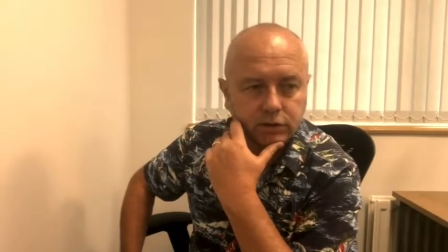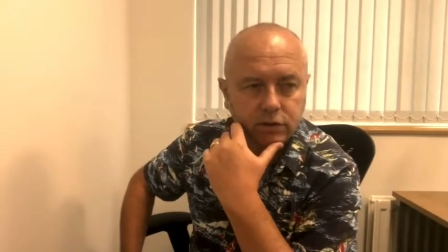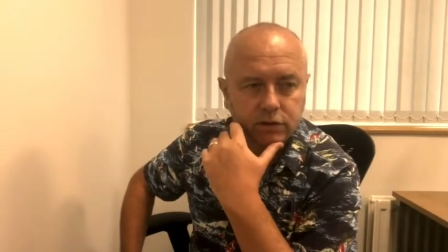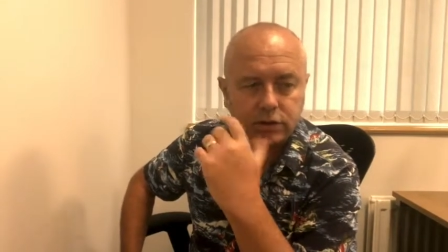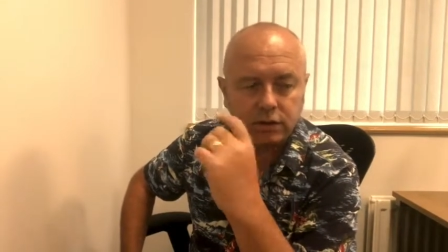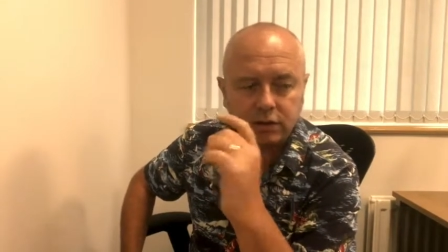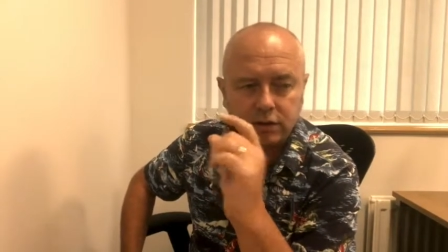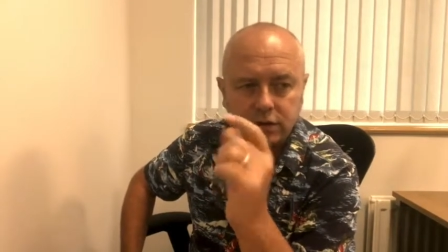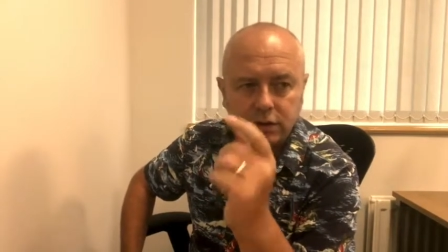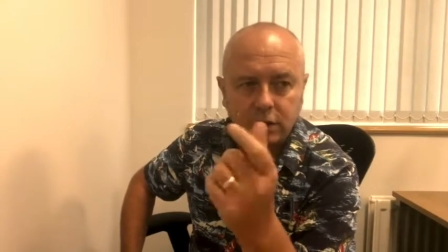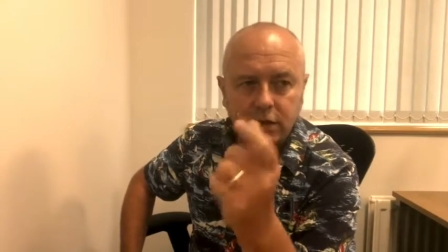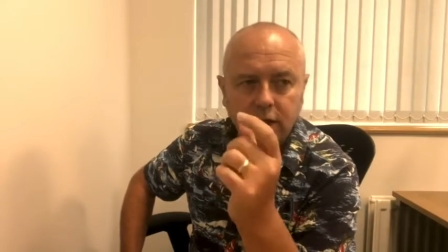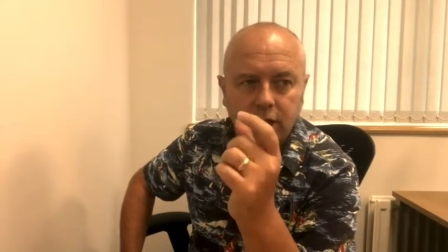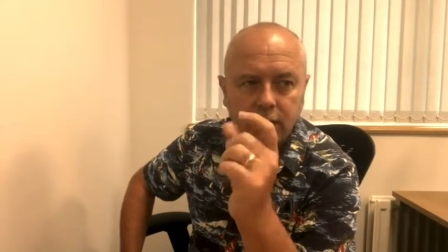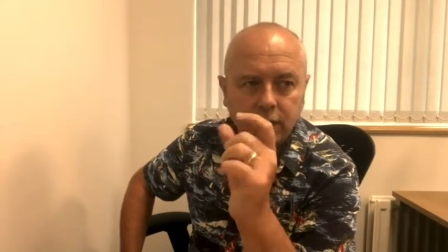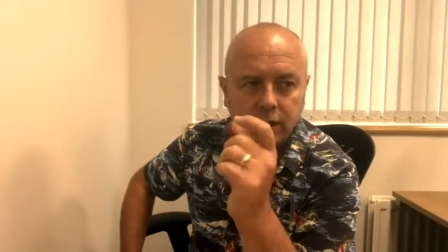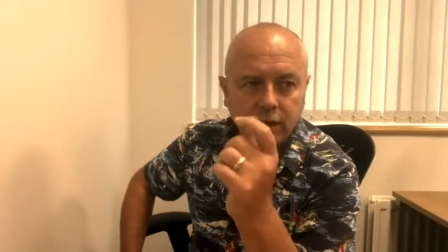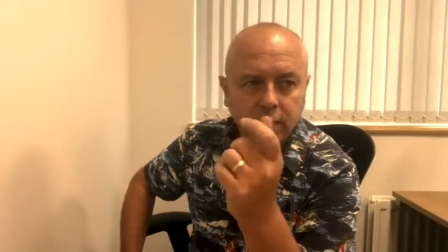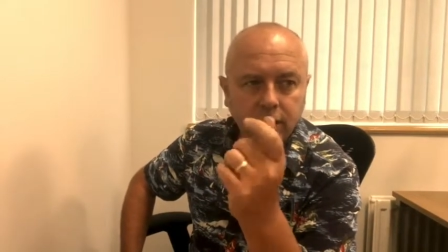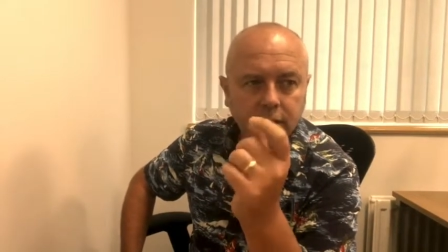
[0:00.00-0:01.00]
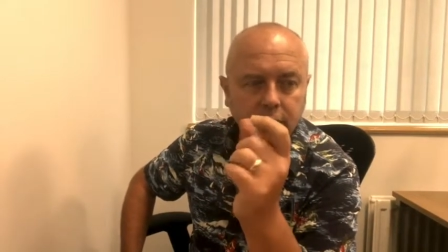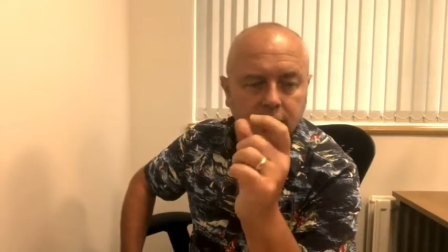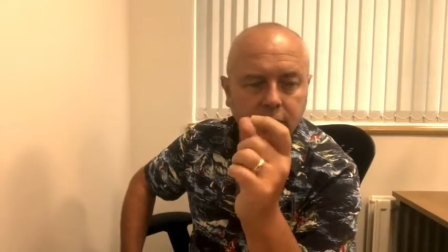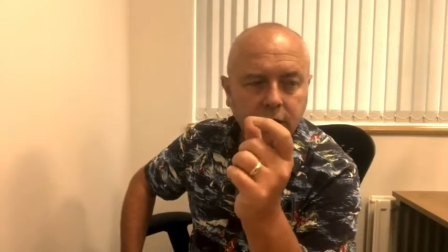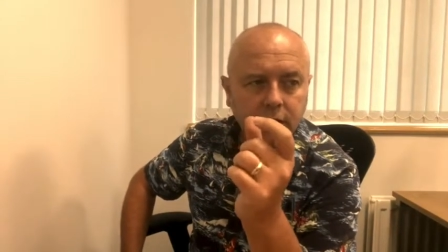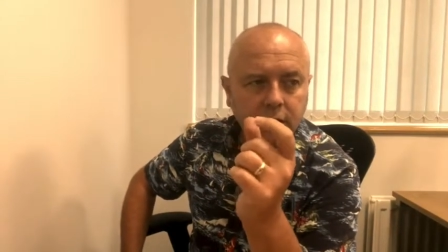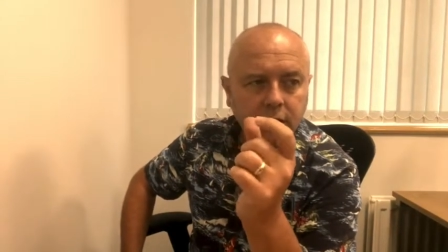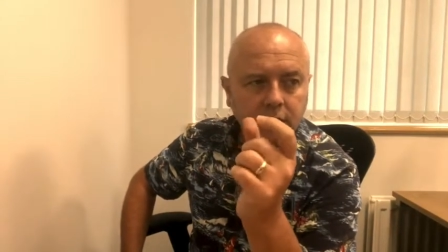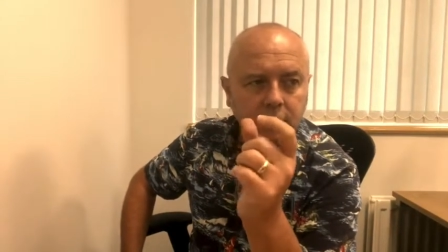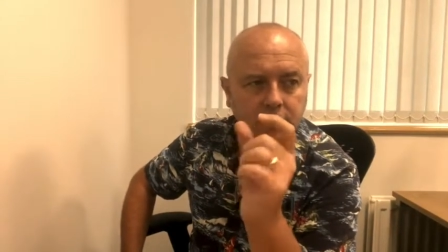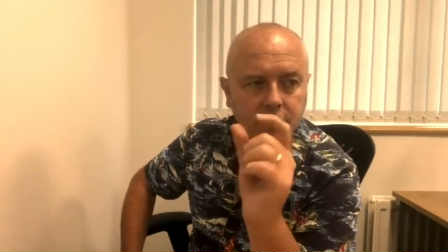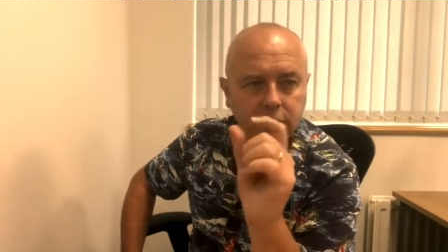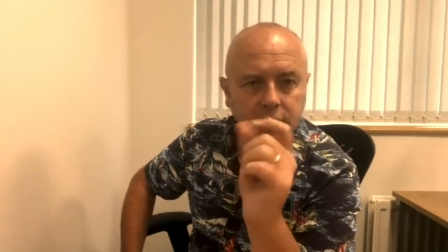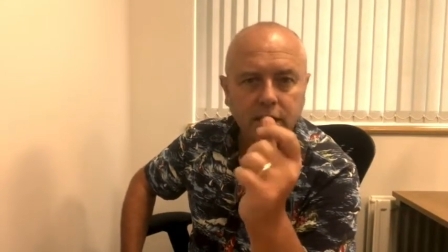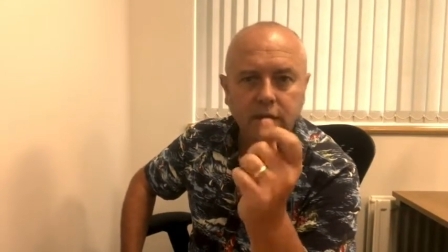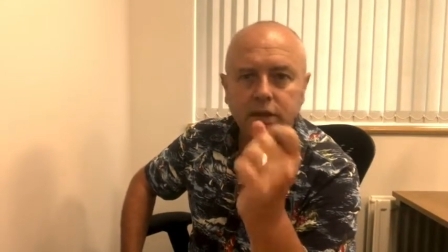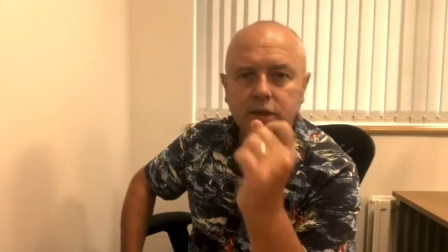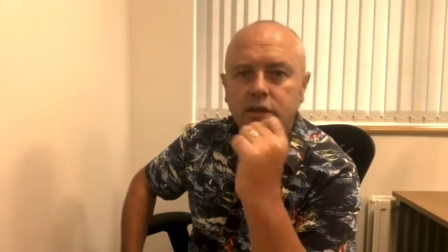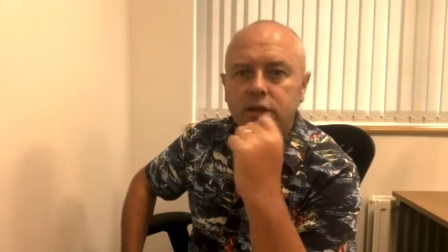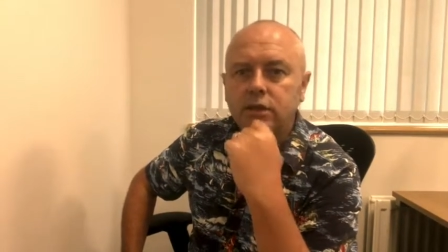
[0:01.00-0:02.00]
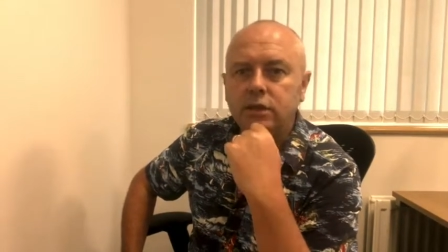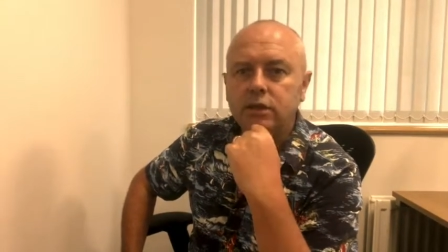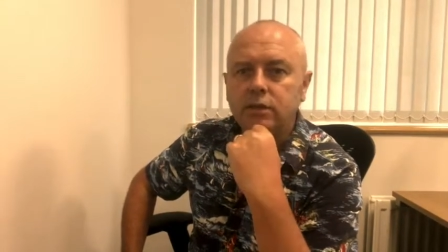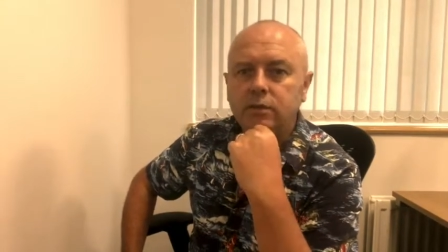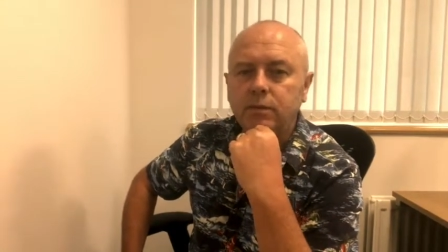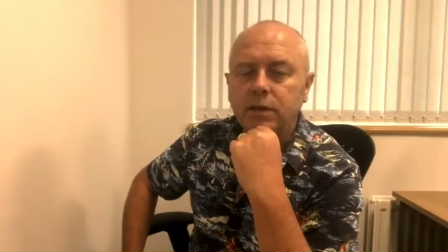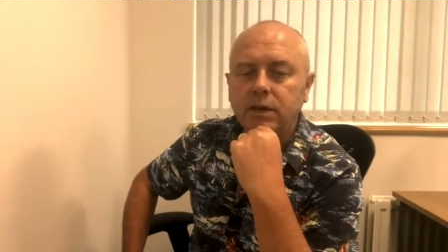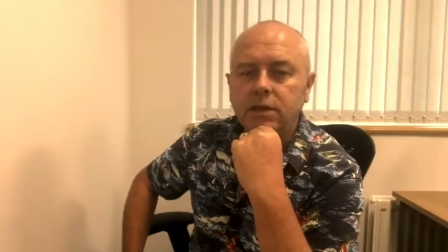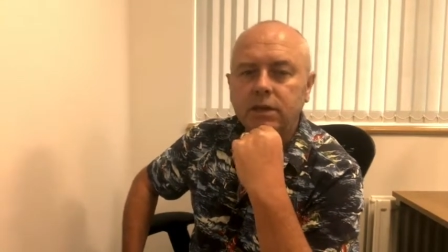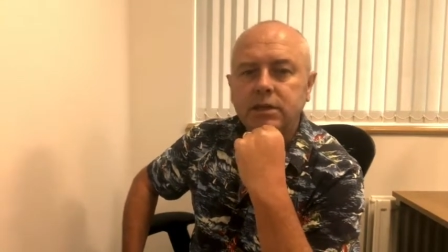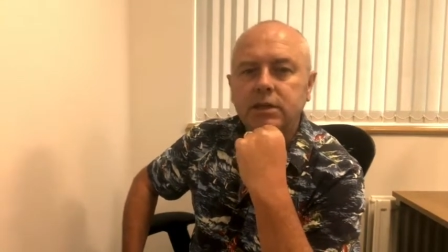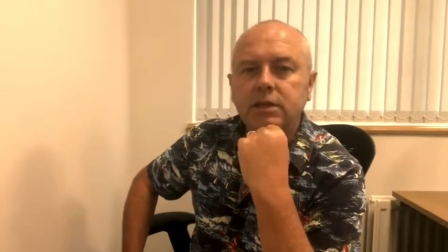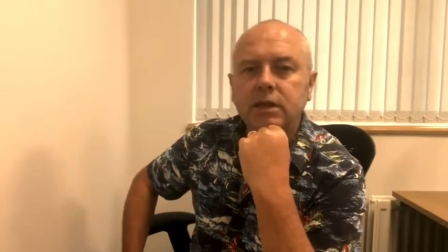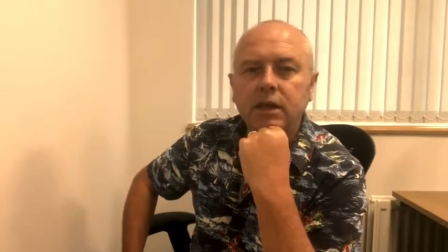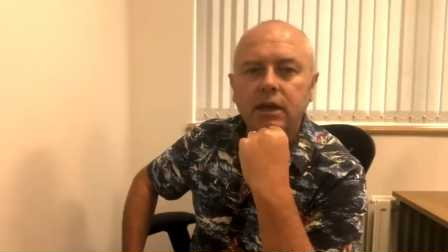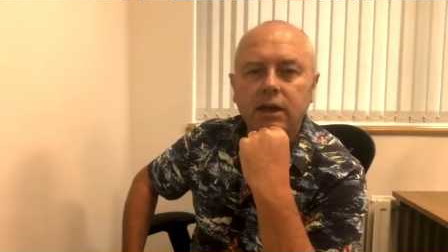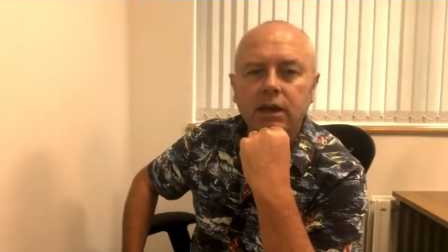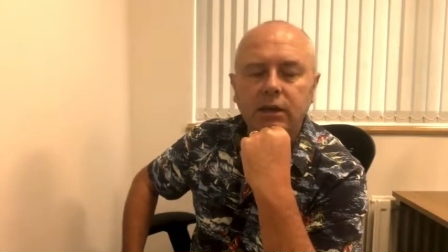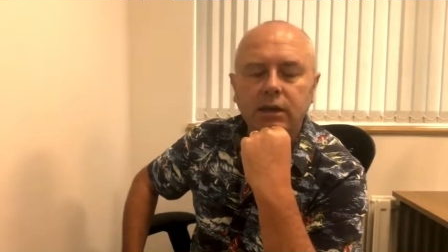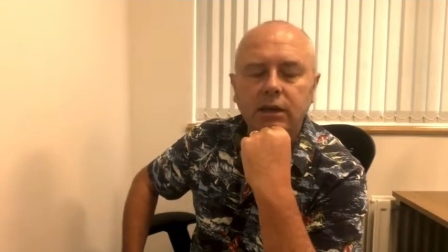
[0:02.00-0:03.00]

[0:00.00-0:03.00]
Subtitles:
Just a slight change in mindset,